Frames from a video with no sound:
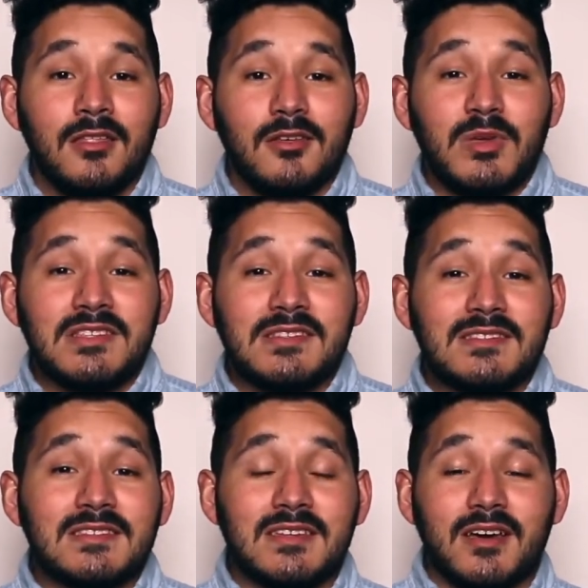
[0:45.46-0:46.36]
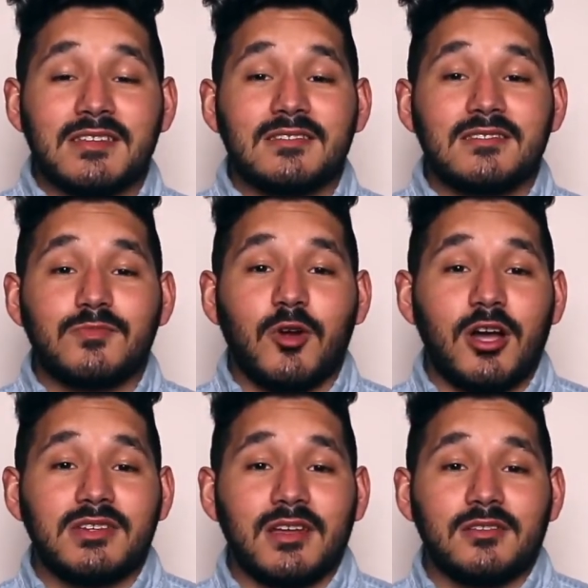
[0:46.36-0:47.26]
The pieces discussed in this
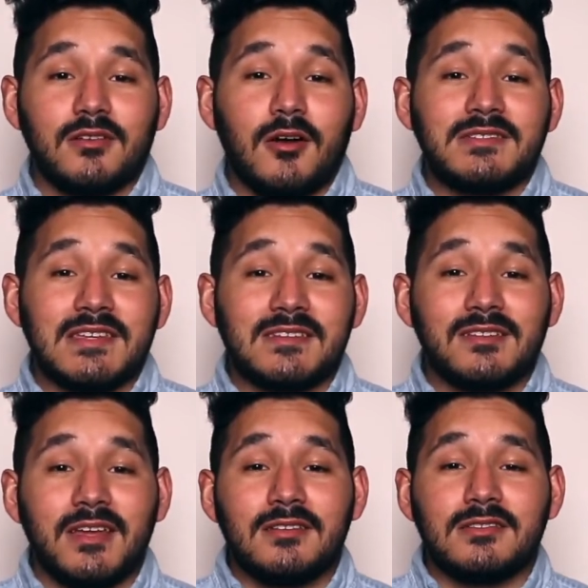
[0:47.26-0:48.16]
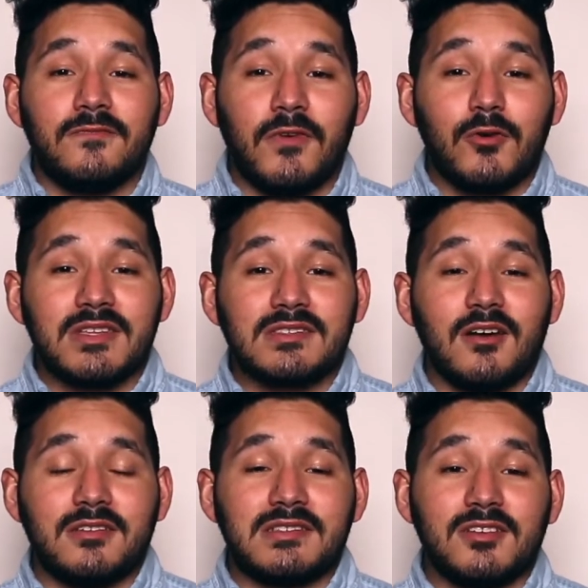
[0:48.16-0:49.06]
project are designated to focus
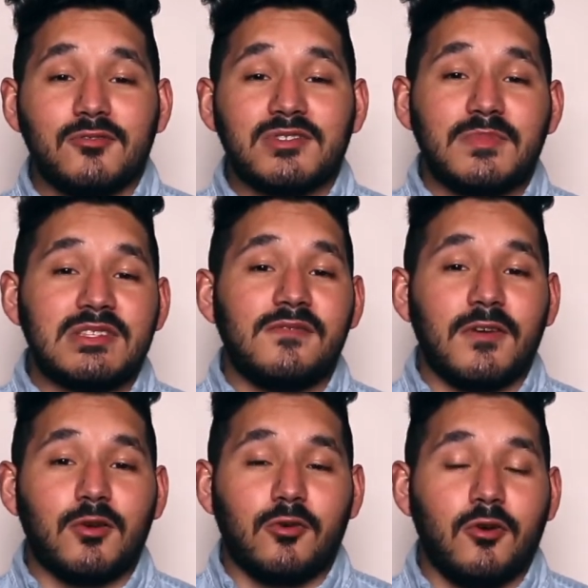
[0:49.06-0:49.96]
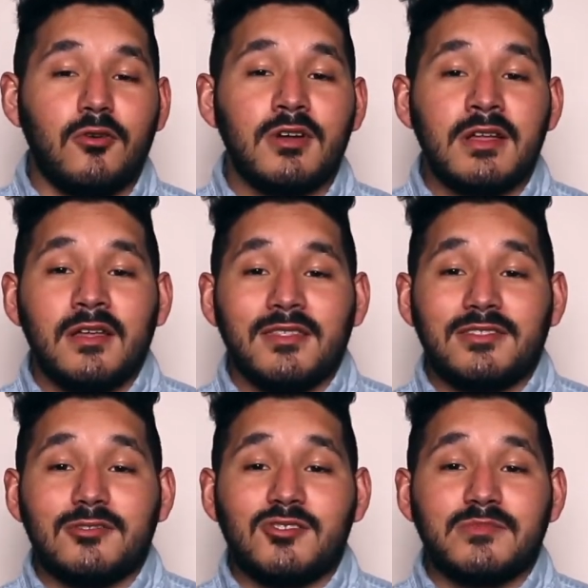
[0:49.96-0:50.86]
on a single specific role
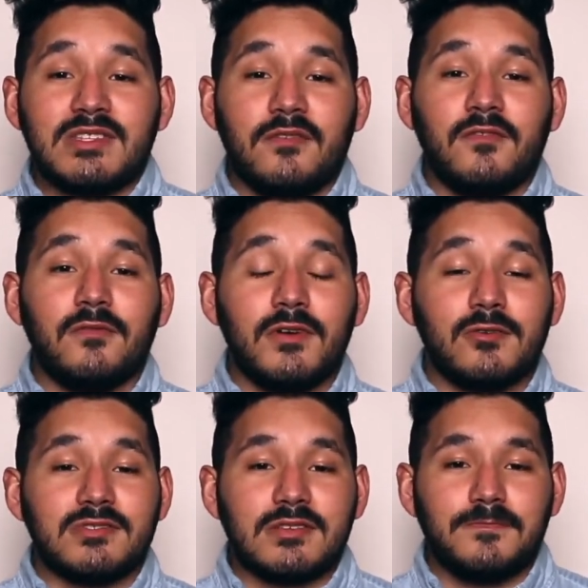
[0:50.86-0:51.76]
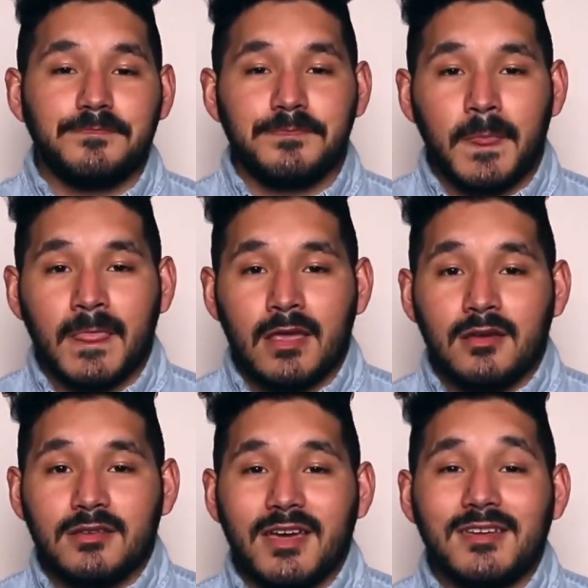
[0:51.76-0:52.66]
that the drum set fulfills,
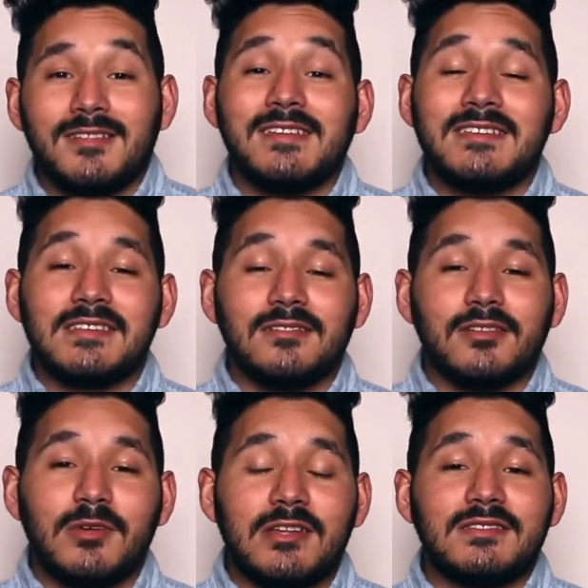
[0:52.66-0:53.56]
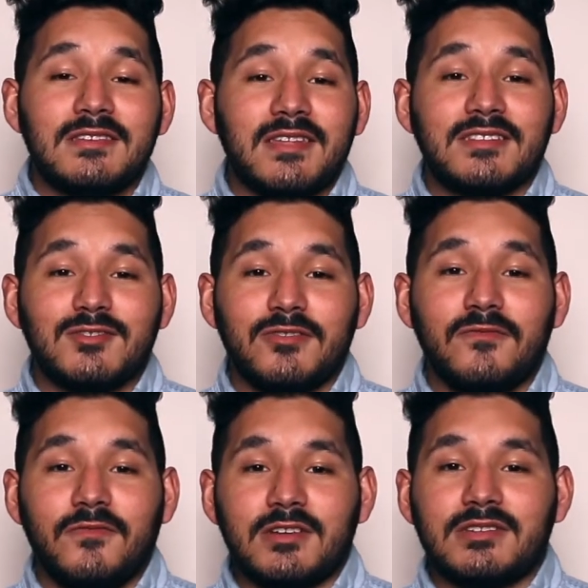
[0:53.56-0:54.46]
yet it isn't limited to that
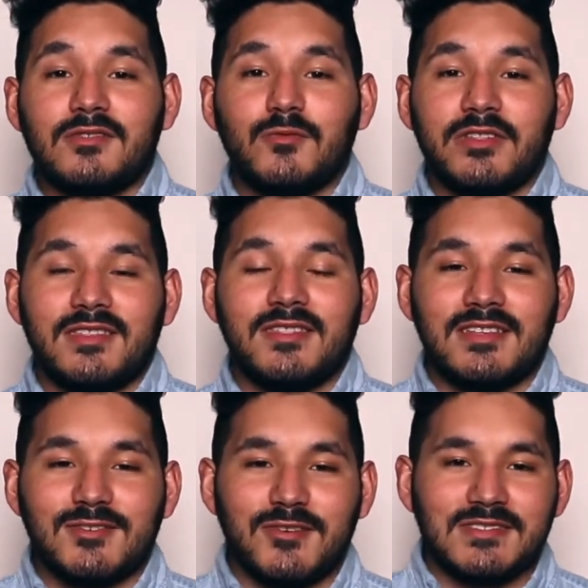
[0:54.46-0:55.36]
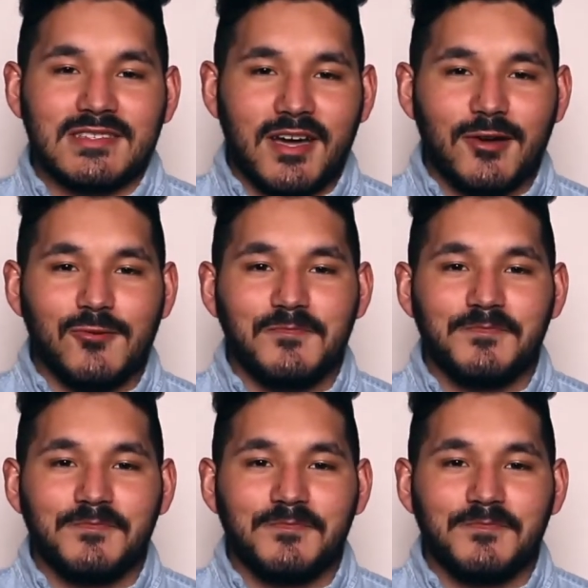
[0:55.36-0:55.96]
certain function within that certain style.